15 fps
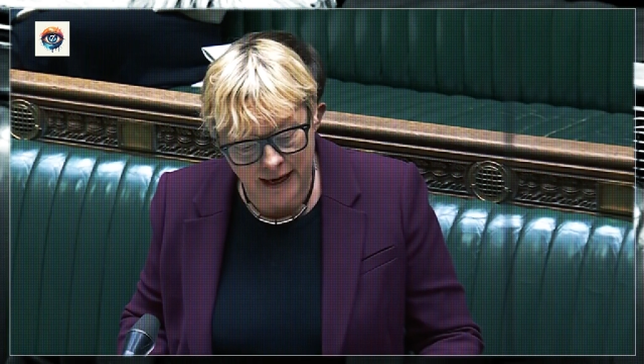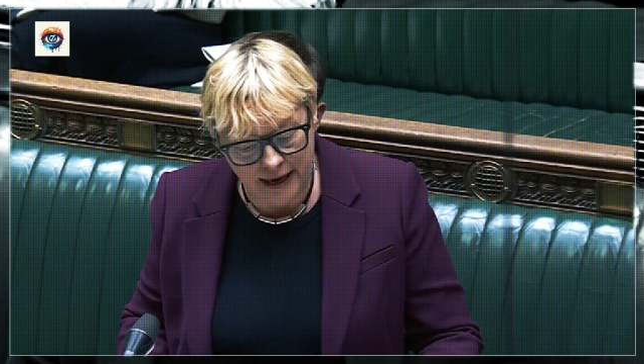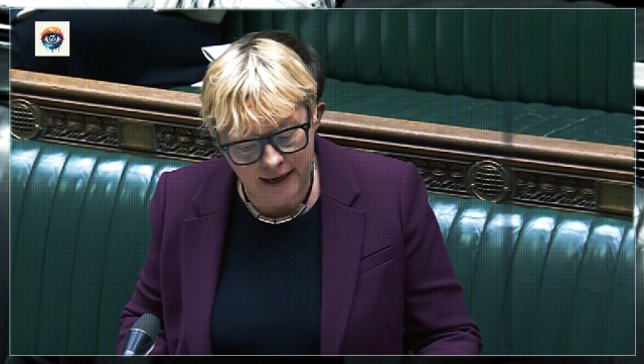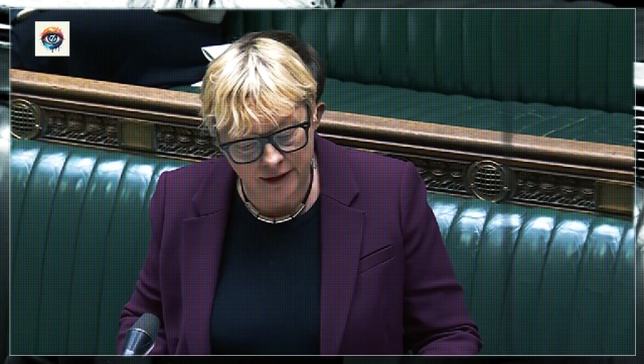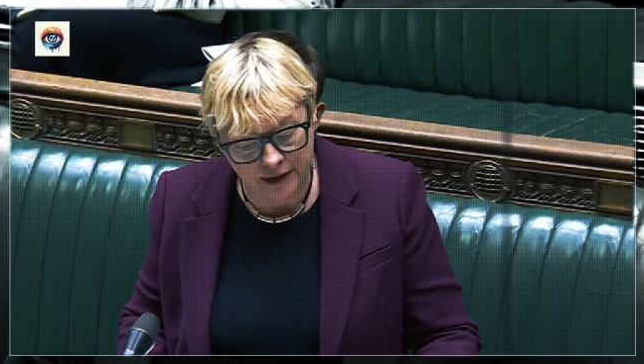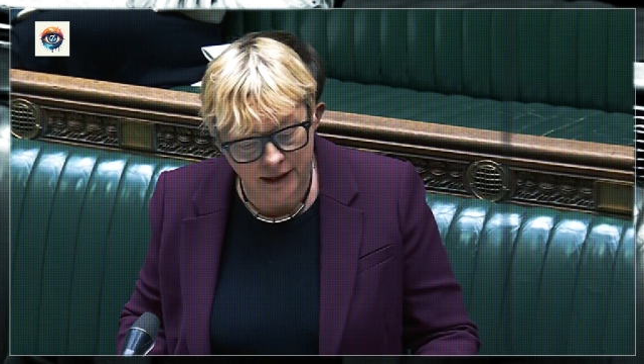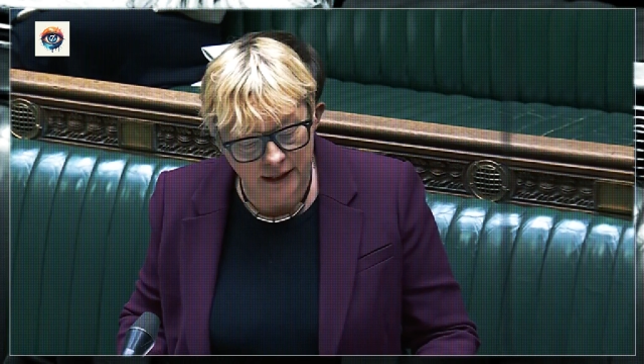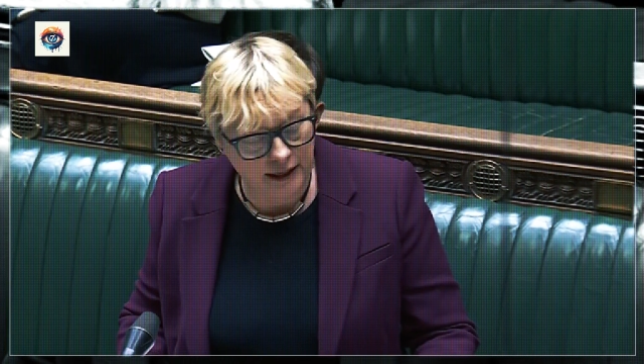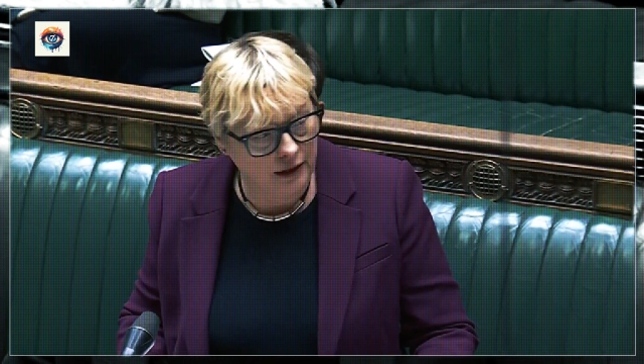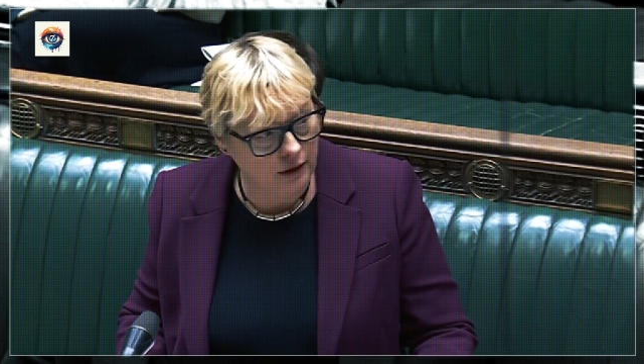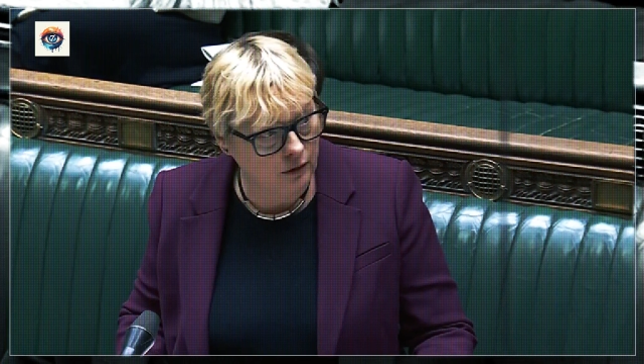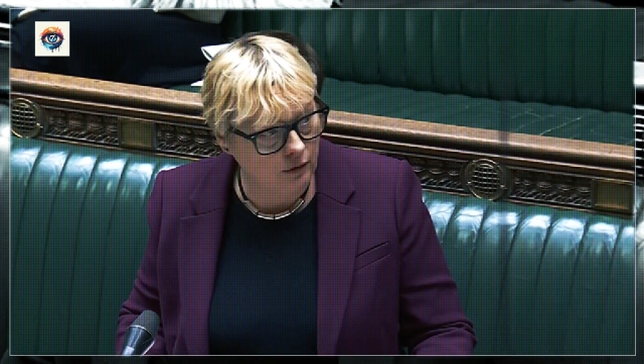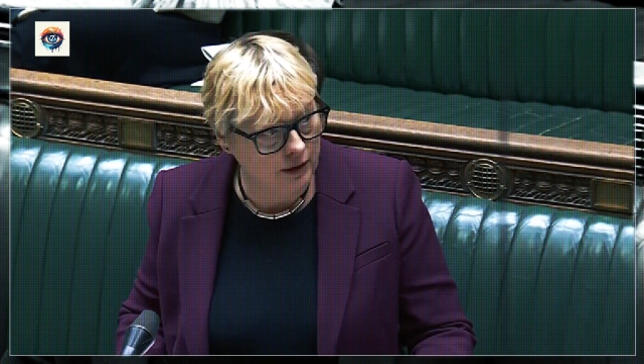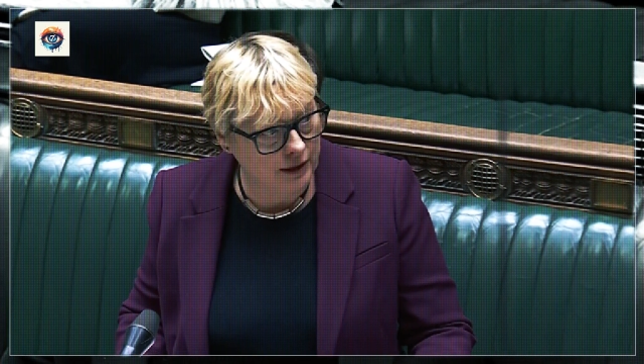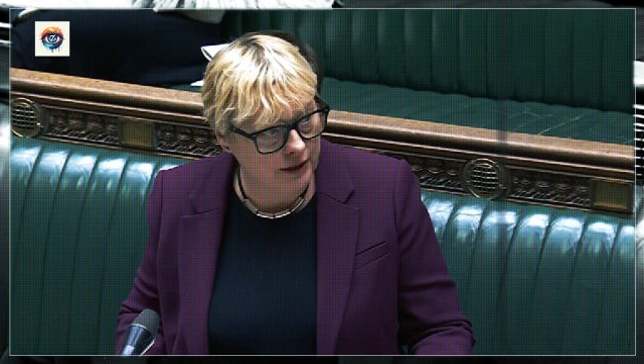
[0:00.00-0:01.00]
a net
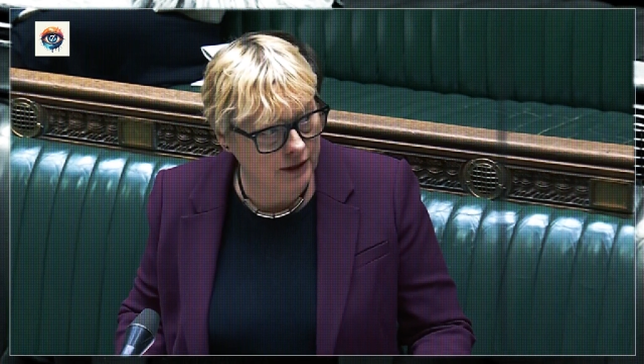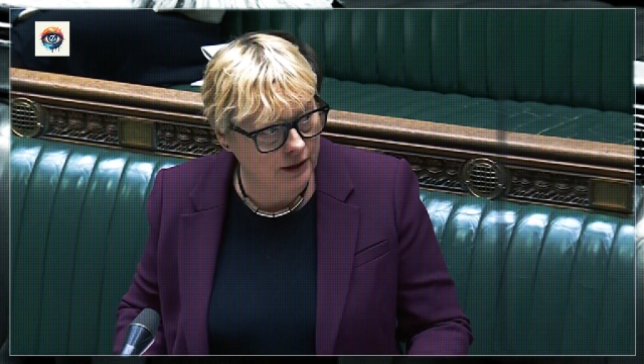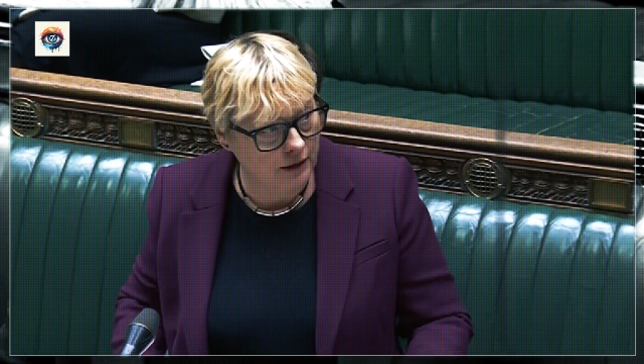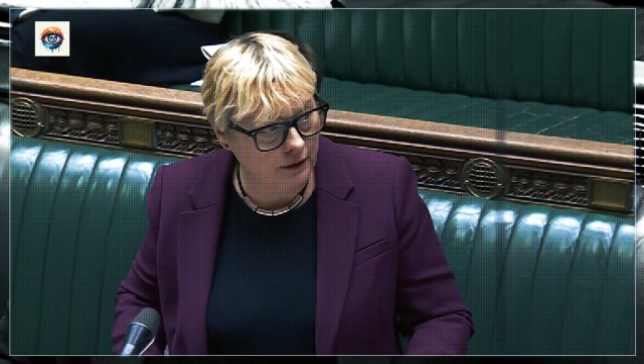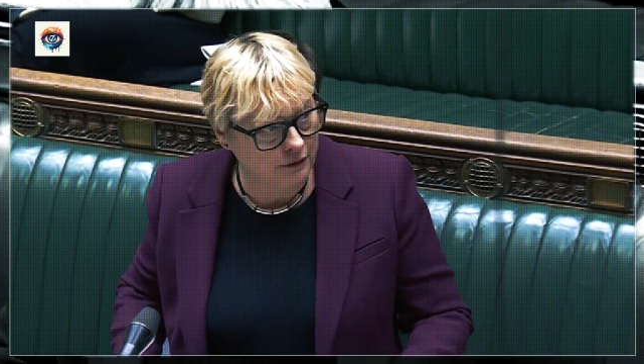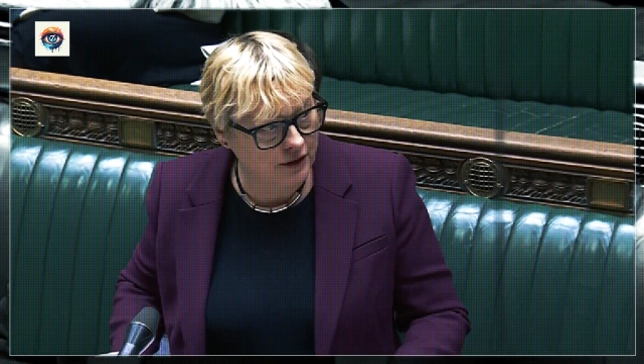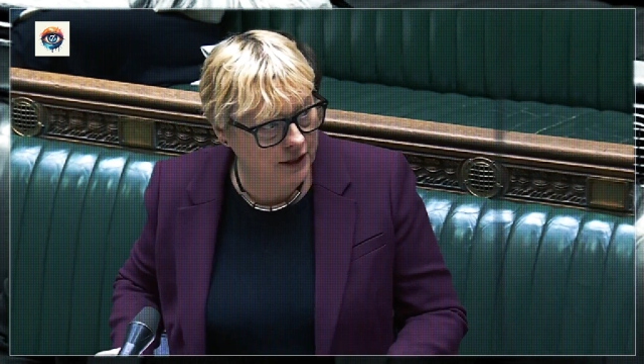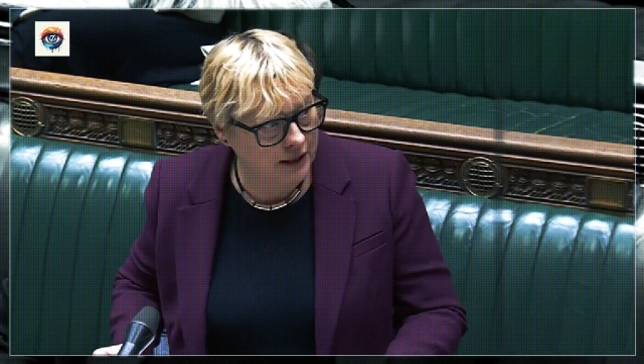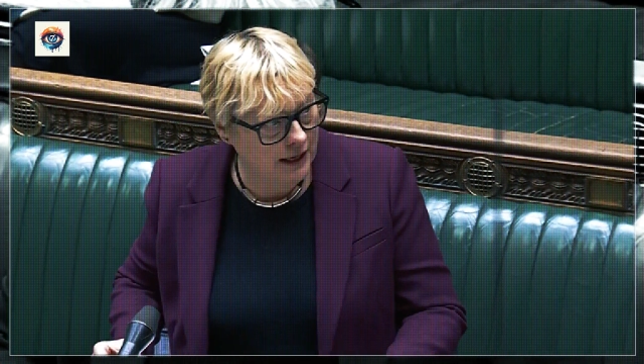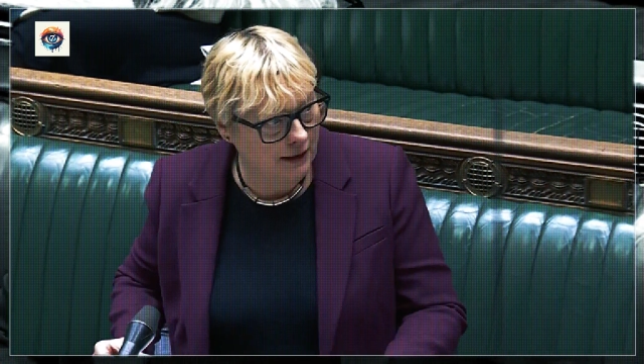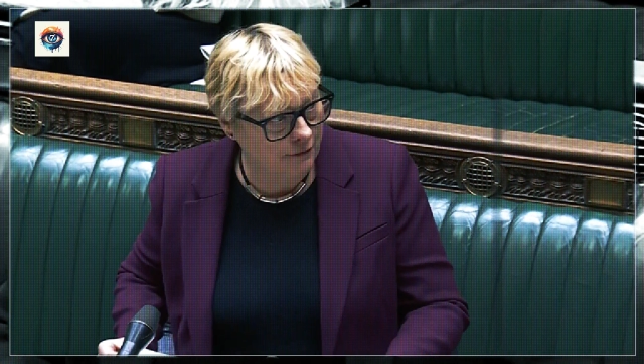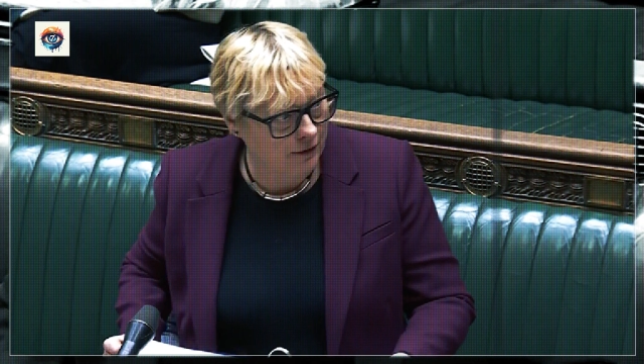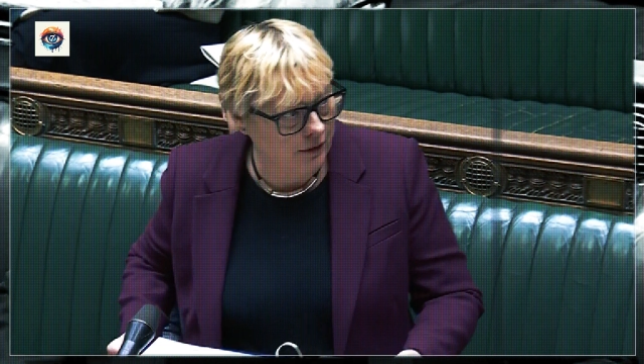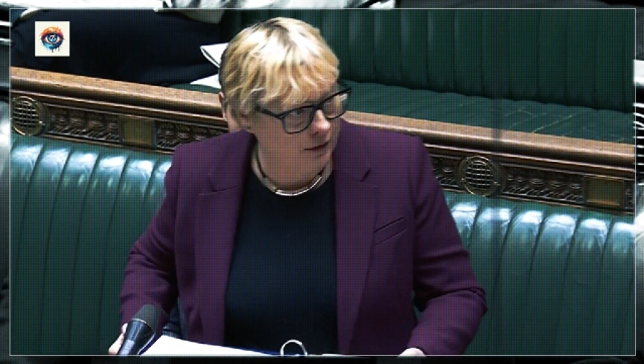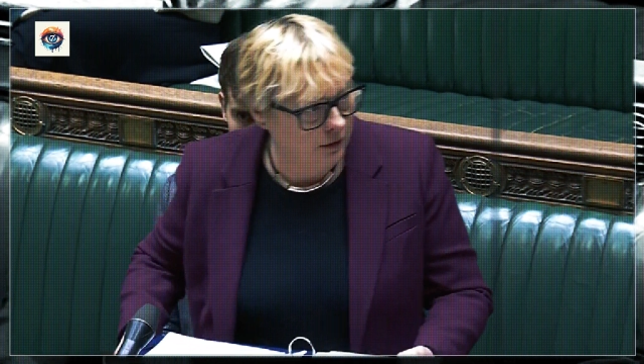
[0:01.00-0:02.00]
increase of
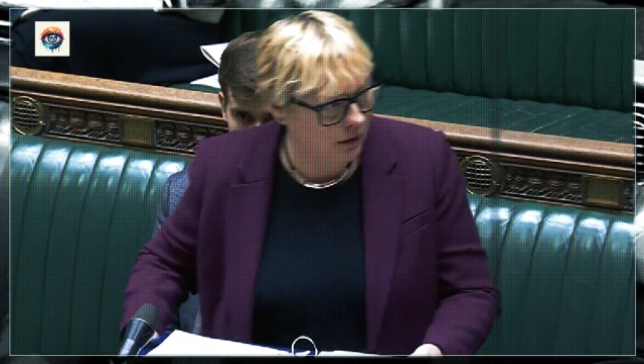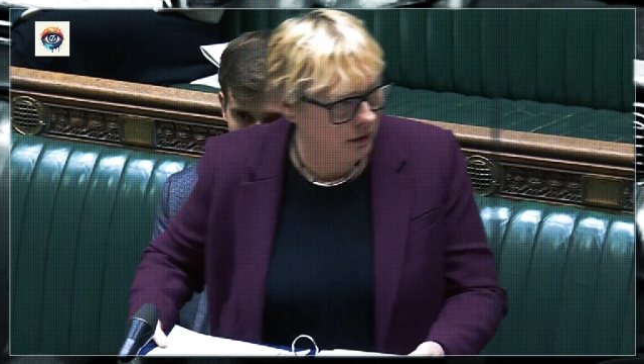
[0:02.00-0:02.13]
7.